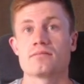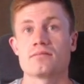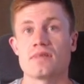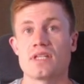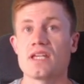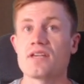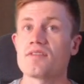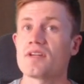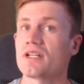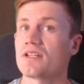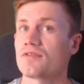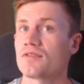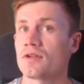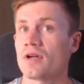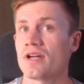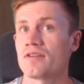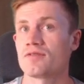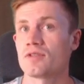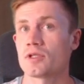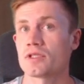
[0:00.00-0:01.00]
Even if you
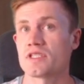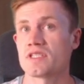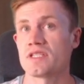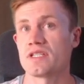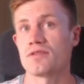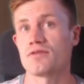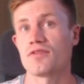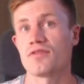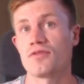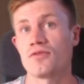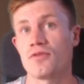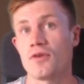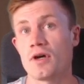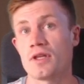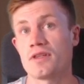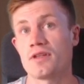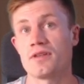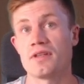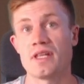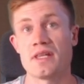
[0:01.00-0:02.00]
have not seen
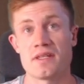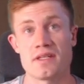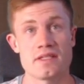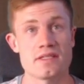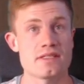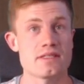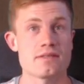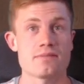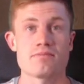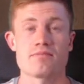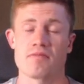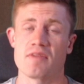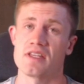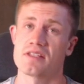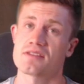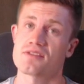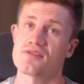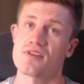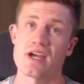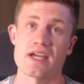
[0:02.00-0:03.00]
further than this,
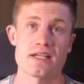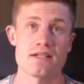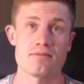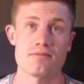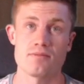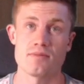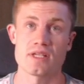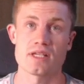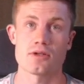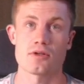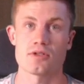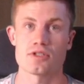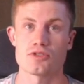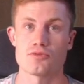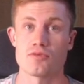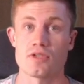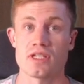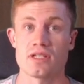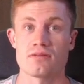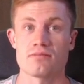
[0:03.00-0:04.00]
it's fine because
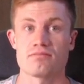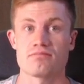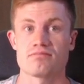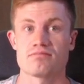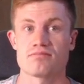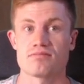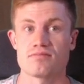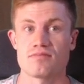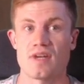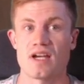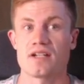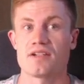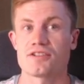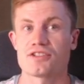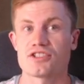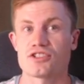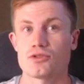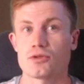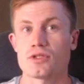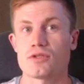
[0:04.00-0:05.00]
we
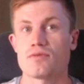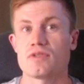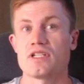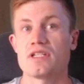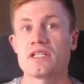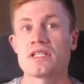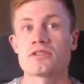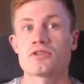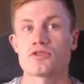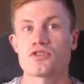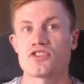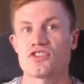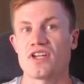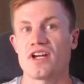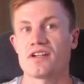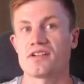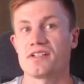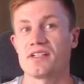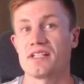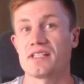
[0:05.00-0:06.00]
understood we need to
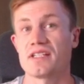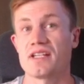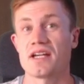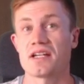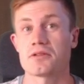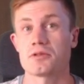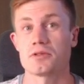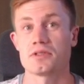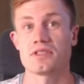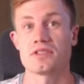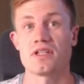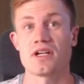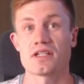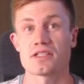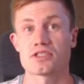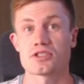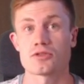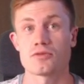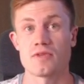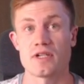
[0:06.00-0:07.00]
start an attack on the
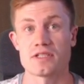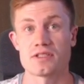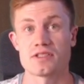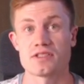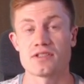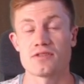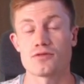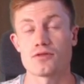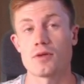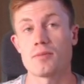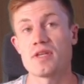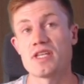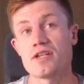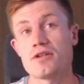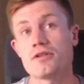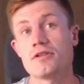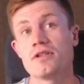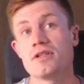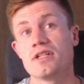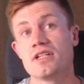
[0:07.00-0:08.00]
dark squares. From
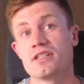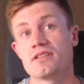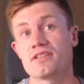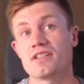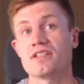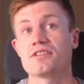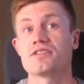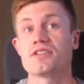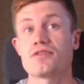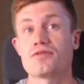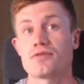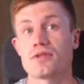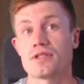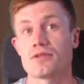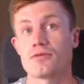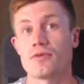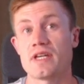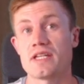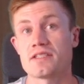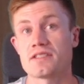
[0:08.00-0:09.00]
here, there are
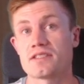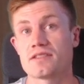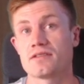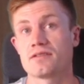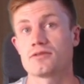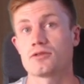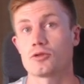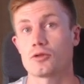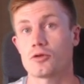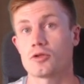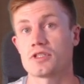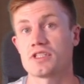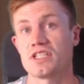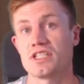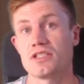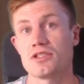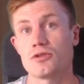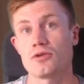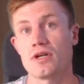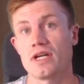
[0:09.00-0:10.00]
different ways to
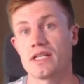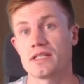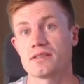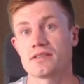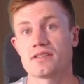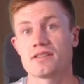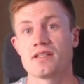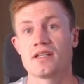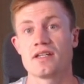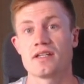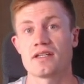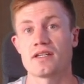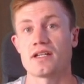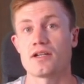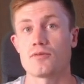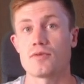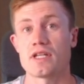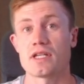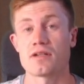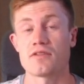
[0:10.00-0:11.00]
continue and get
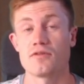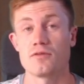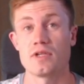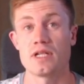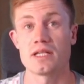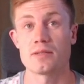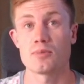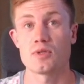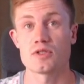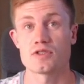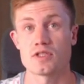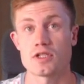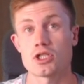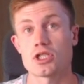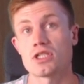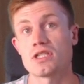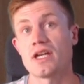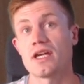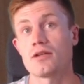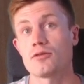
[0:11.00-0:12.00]
a winning
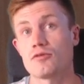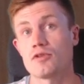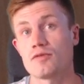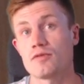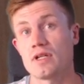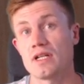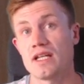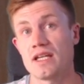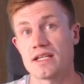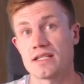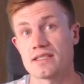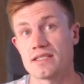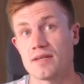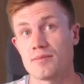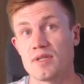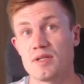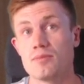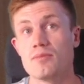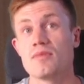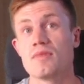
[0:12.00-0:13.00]
position, and we will
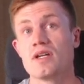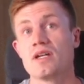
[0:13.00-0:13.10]
examine